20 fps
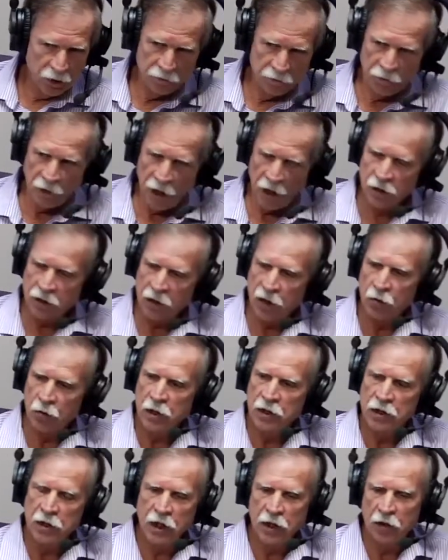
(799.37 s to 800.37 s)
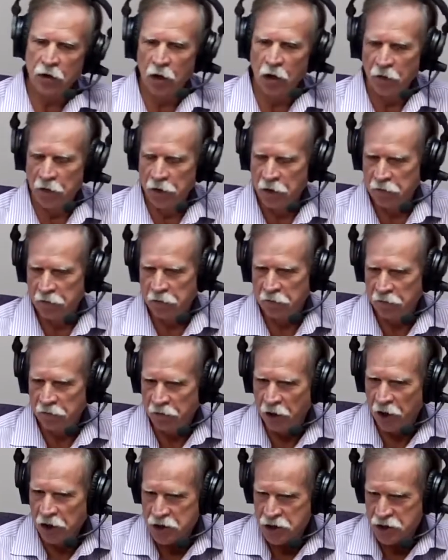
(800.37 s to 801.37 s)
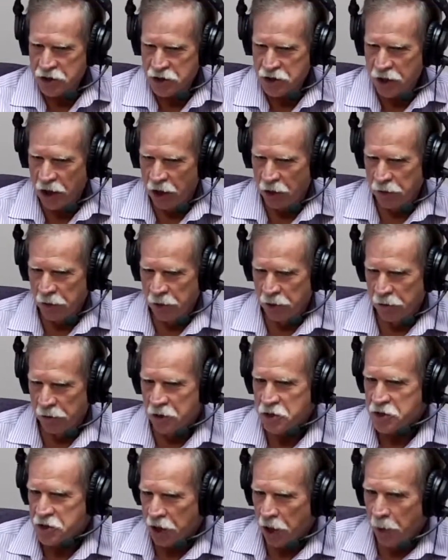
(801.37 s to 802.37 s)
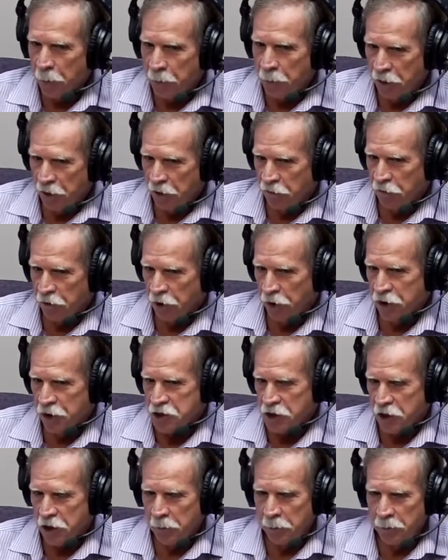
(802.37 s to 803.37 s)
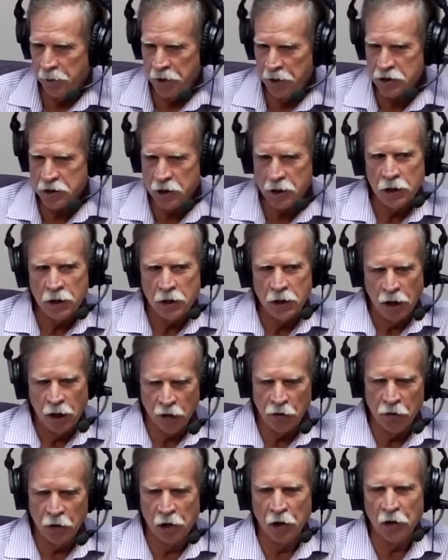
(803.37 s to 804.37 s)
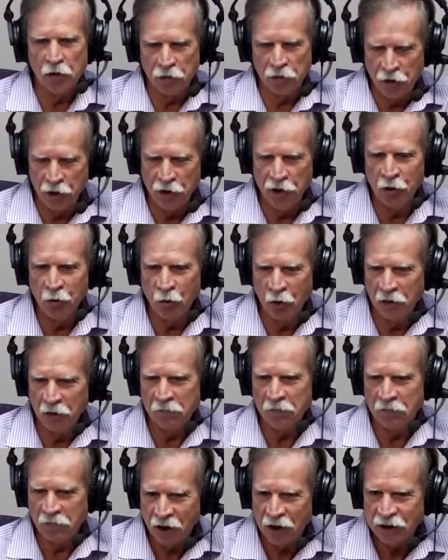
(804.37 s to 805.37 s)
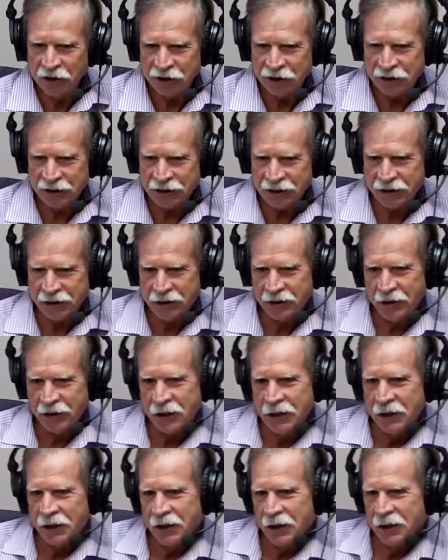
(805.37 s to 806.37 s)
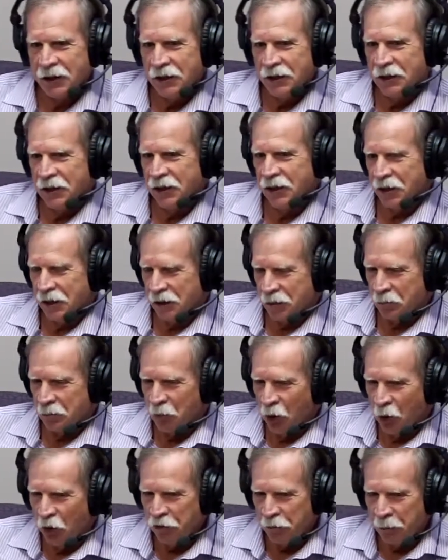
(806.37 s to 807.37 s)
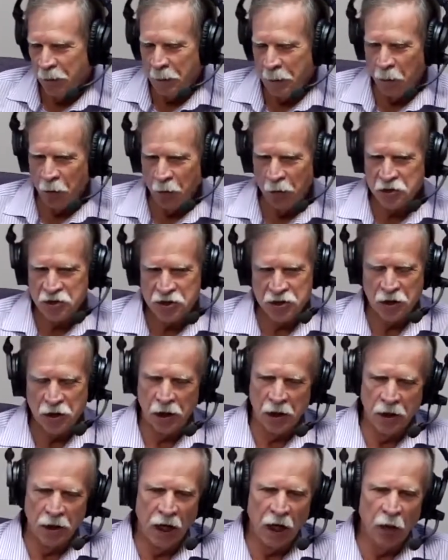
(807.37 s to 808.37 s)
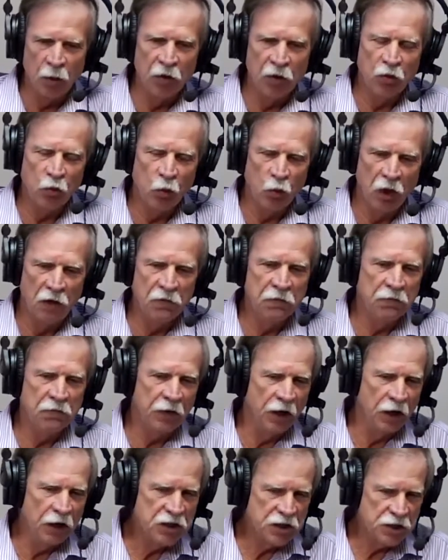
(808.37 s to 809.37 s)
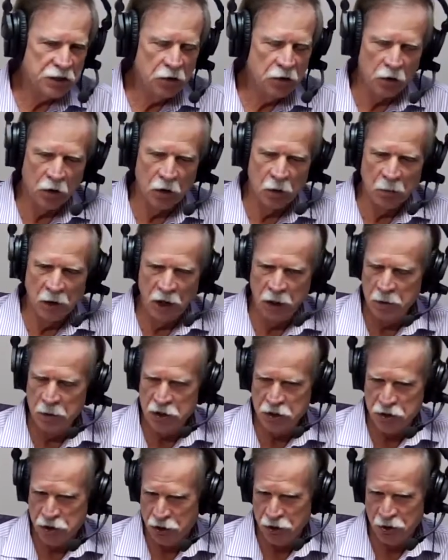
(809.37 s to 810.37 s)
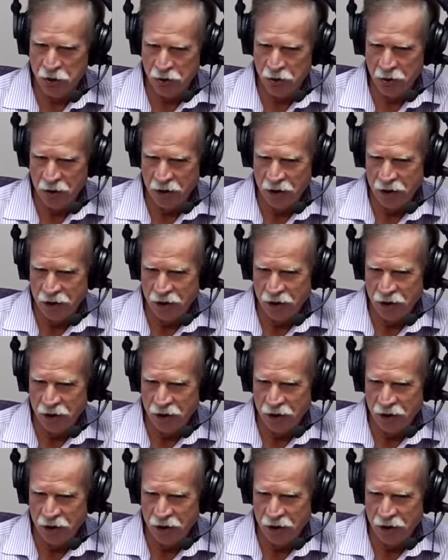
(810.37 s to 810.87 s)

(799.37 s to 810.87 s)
In fact, uh, we take all the different functions down here in this company and various companies, and there are thirty-one functions. And most people will start out with one function or maybe two.